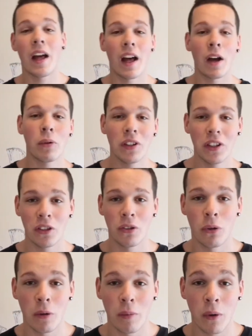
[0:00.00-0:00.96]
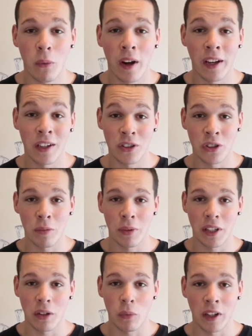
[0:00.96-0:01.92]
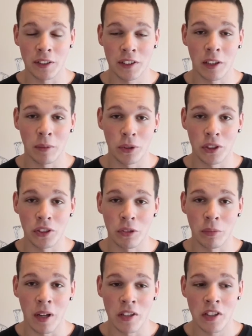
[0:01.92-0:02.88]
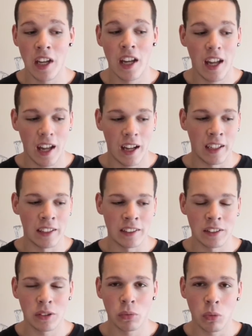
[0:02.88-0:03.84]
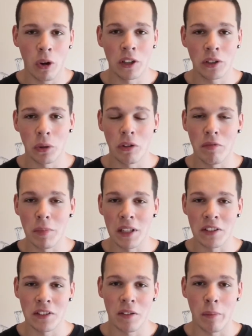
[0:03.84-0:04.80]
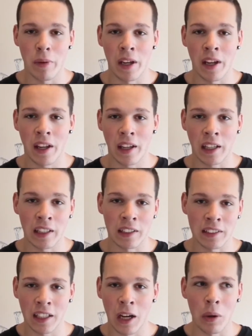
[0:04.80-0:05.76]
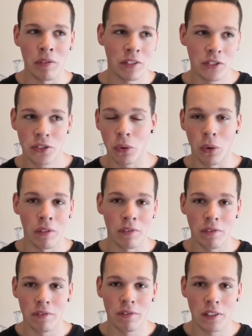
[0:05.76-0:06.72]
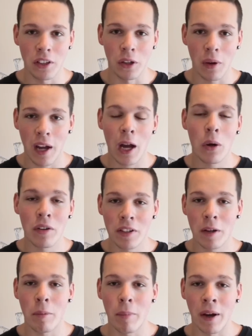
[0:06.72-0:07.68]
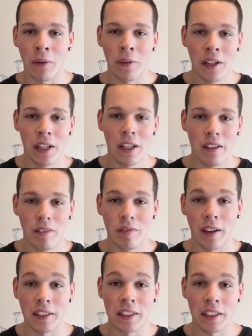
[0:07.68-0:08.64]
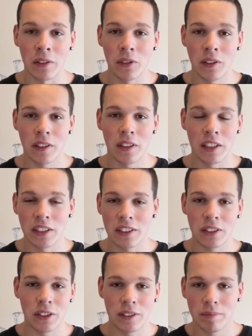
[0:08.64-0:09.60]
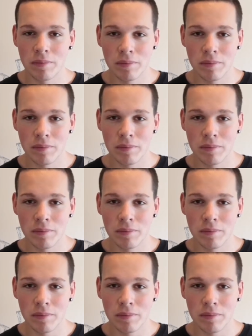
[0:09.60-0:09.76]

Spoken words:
I wanted to talk about why I enjoy making wire sculptures so much and what it sort of means to me and how I've sort of, how I've come about finding out this